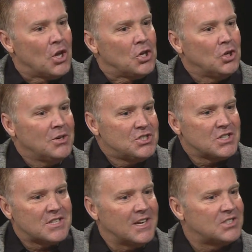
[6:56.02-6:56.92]

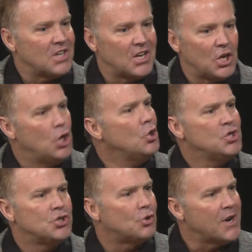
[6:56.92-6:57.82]
it's a huge
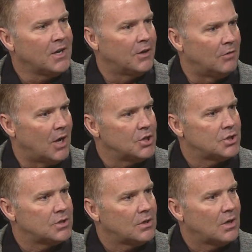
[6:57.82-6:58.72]
adrenaline
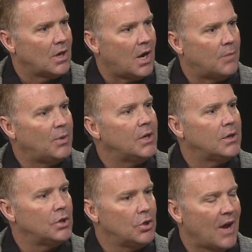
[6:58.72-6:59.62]
rush. But
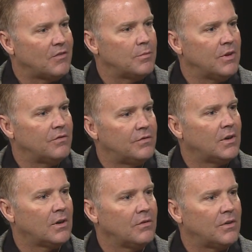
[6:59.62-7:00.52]
you have to be
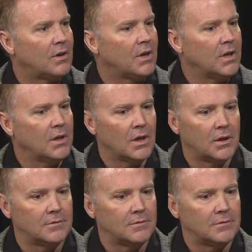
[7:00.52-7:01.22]
very, very